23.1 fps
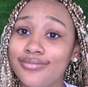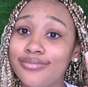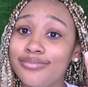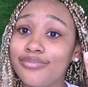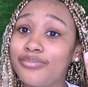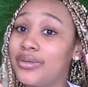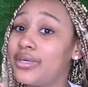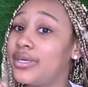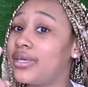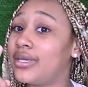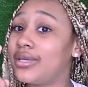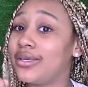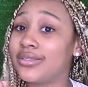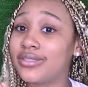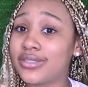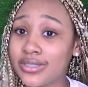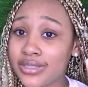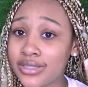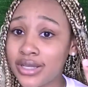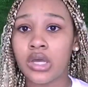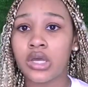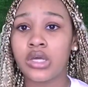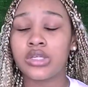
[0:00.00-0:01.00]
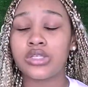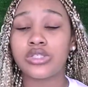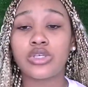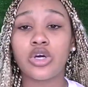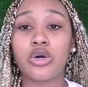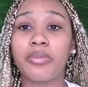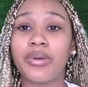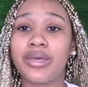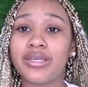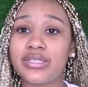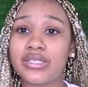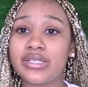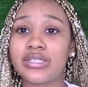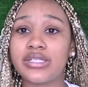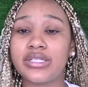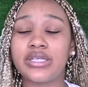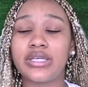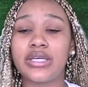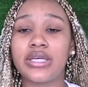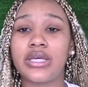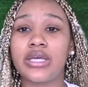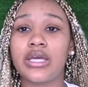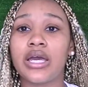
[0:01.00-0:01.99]
Peace. So
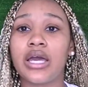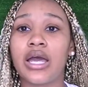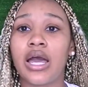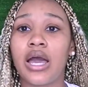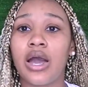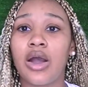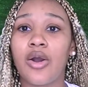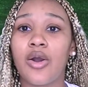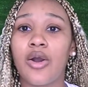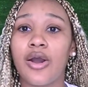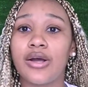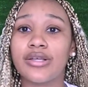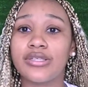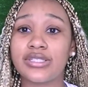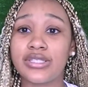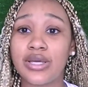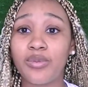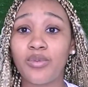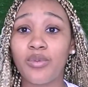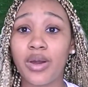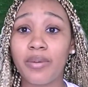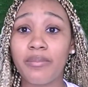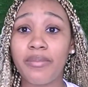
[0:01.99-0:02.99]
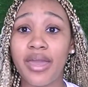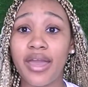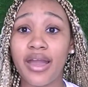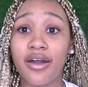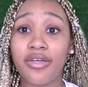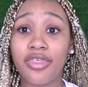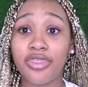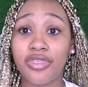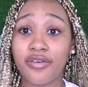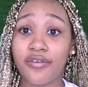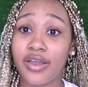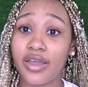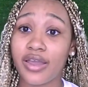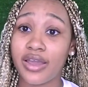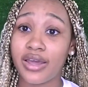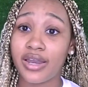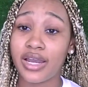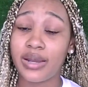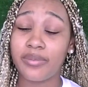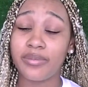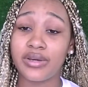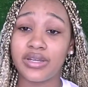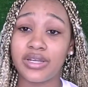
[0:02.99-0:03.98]
basically, someone made a thread,
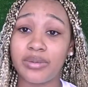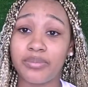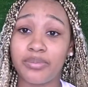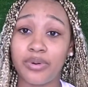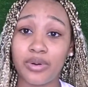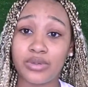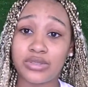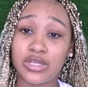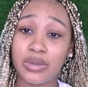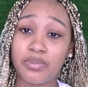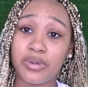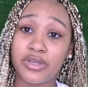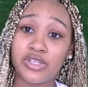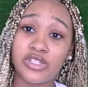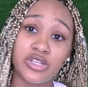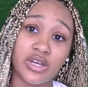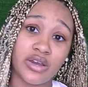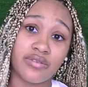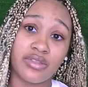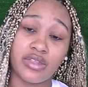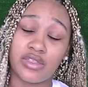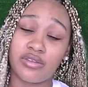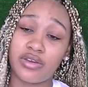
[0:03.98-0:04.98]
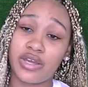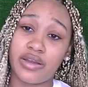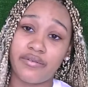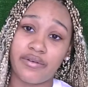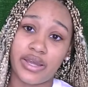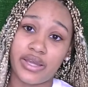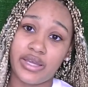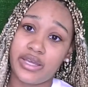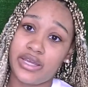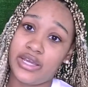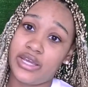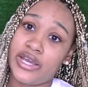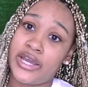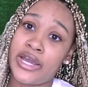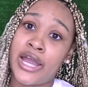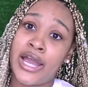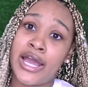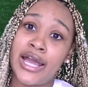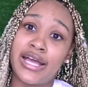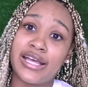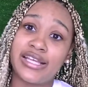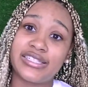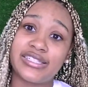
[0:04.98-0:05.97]
and I'm going to post a picture of the thread right here,
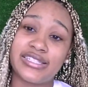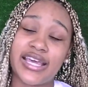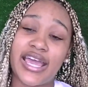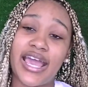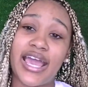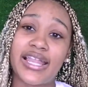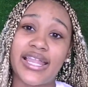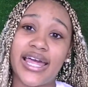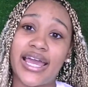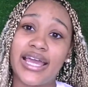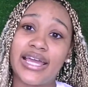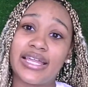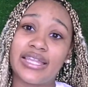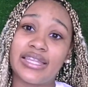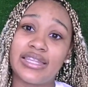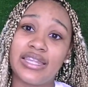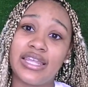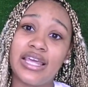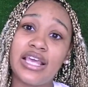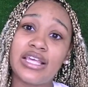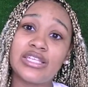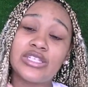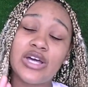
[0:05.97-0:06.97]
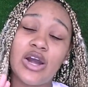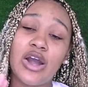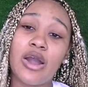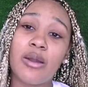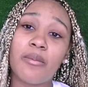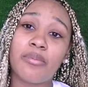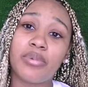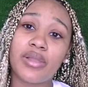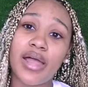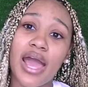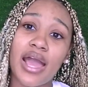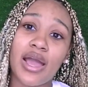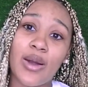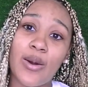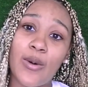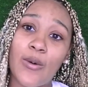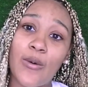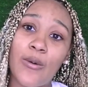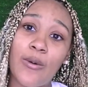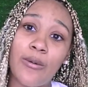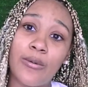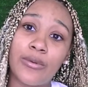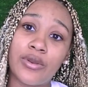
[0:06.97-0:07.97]
saying like, these are
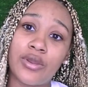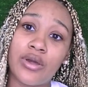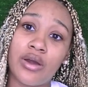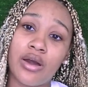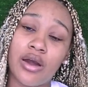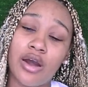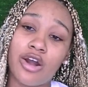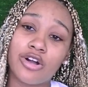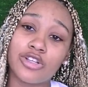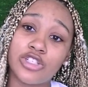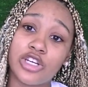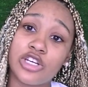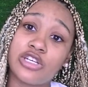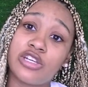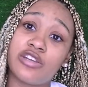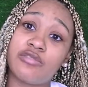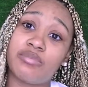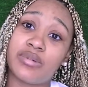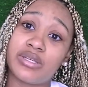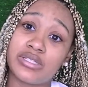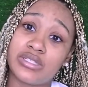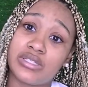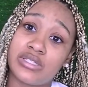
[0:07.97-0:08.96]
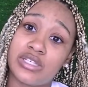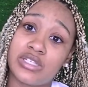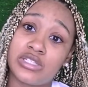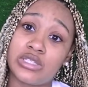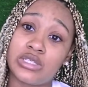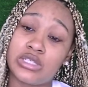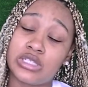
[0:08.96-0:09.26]
Black-owned alternative businesses to